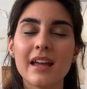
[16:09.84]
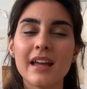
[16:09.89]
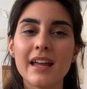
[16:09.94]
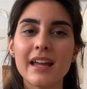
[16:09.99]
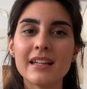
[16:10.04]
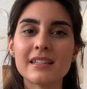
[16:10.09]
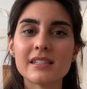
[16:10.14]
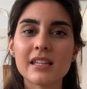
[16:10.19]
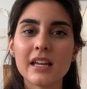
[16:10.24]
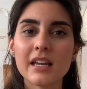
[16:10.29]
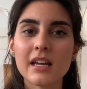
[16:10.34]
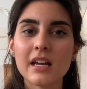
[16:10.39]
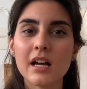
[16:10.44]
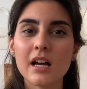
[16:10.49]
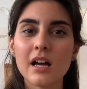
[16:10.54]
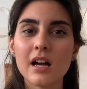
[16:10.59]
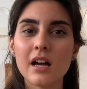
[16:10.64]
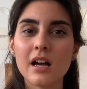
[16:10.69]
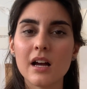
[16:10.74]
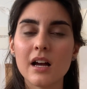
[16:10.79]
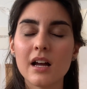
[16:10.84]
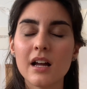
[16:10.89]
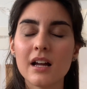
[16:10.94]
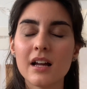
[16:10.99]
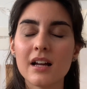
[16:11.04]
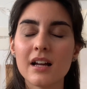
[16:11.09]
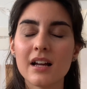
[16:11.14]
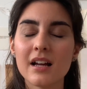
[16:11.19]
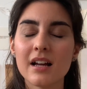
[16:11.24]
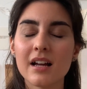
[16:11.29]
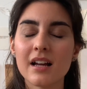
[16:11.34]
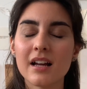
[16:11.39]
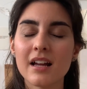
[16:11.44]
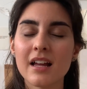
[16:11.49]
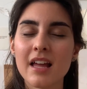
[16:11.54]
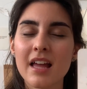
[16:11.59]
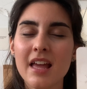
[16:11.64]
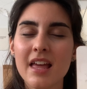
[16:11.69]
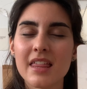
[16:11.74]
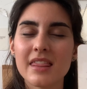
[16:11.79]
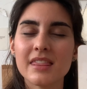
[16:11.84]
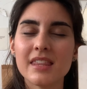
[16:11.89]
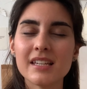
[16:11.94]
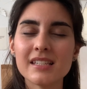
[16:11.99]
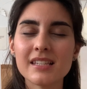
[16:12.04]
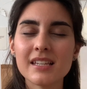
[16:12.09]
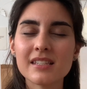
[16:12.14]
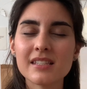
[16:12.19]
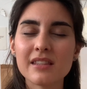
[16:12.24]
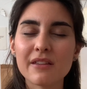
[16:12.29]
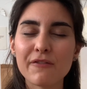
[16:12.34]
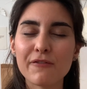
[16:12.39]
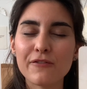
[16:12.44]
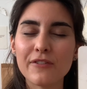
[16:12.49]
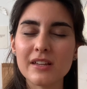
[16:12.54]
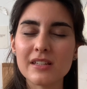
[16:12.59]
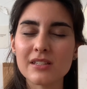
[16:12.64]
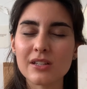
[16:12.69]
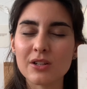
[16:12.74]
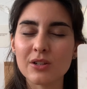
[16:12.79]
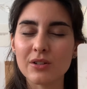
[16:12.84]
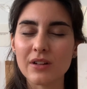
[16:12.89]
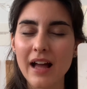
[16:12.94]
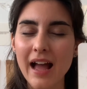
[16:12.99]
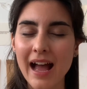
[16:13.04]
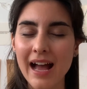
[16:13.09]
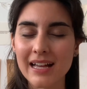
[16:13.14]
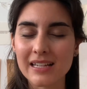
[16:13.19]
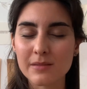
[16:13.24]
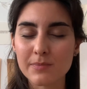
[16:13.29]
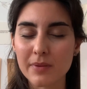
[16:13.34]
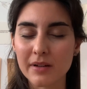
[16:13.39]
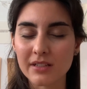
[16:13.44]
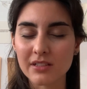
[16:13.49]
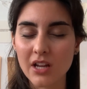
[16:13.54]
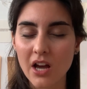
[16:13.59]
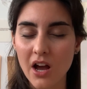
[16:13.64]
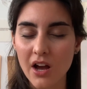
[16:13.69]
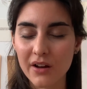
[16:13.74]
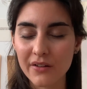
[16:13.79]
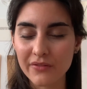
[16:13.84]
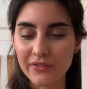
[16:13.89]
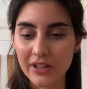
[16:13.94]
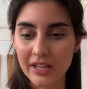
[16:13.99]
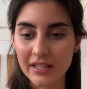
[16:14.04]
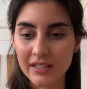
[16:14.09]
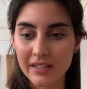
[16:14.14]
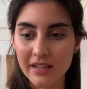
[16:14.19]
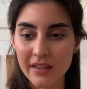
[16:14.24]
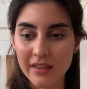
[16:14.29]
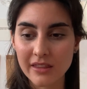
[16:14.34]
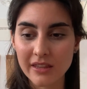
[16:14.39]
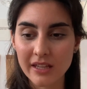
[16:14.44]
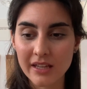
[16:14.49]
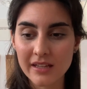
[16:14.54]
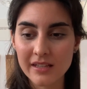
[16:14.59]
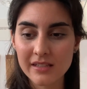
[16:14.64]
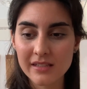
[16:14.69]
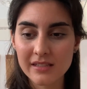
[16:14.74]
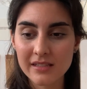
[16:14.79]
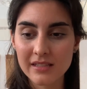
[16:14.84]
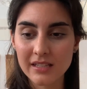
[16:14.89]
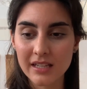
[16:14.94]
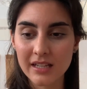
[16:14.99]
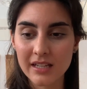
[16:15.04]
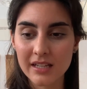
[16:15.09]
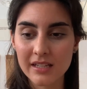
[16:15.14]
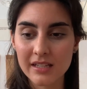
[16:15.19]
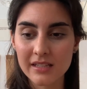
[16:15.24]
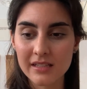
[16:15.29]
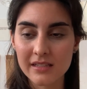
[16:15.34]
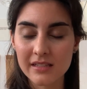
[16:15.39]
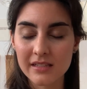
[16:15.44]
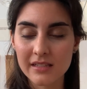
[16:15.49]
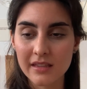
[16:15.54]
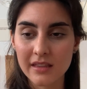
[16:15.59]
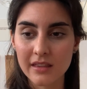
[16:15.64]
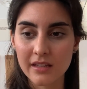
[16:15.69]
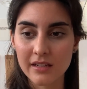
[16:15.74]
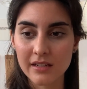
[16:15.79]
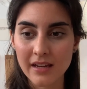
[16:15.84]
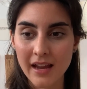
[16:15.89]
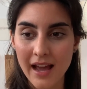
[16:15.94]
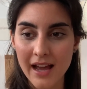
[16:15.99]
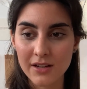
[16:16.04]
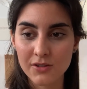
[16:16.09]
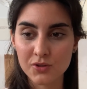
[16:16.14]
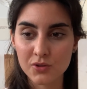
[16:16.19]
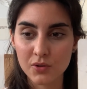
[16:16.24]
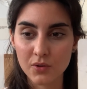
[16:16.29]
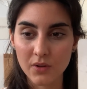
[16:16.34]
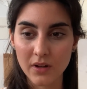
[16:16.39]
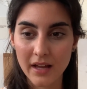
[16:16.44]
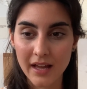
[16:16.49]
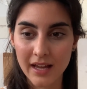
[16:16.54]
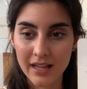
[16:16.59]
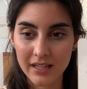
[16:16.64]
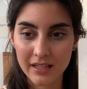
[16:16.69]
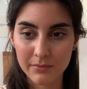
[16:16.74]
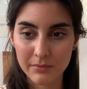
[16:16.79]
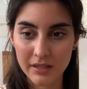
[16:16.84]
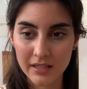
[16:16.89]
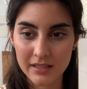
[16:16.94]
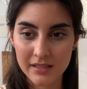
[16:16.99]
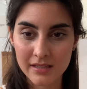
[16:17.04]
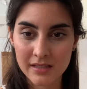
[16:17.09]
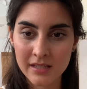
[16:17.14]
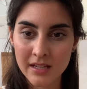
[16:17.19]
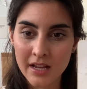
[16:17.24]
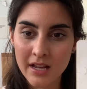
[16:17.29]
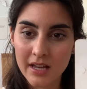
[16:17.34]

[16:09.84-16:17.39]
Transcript: it's like, this is the physical aspect of it. This is the natural elements.